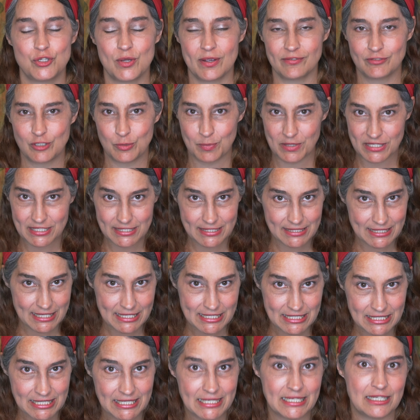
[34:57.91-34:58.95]
You have to be
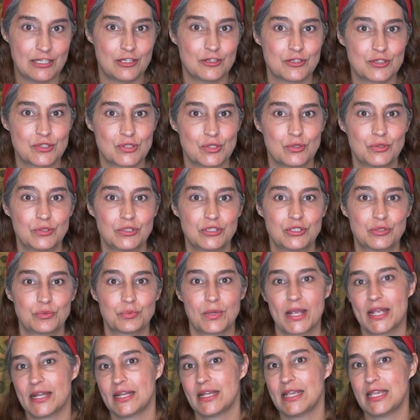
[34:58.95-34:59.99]
16 years old to
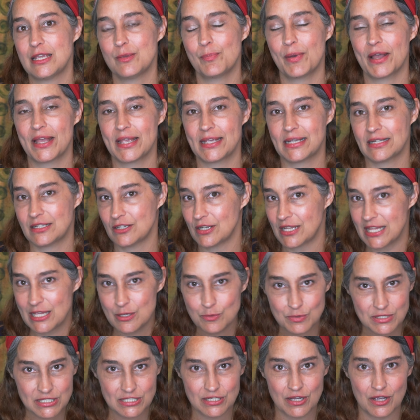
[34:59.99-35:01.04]
ride an e bike, and he
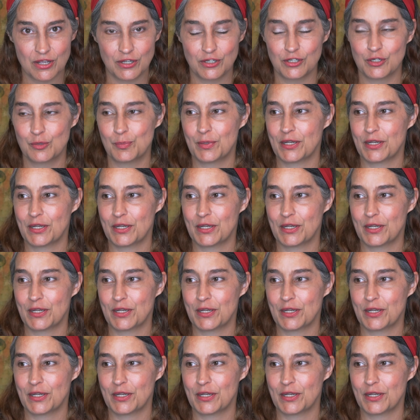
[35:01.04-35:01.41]
was younger.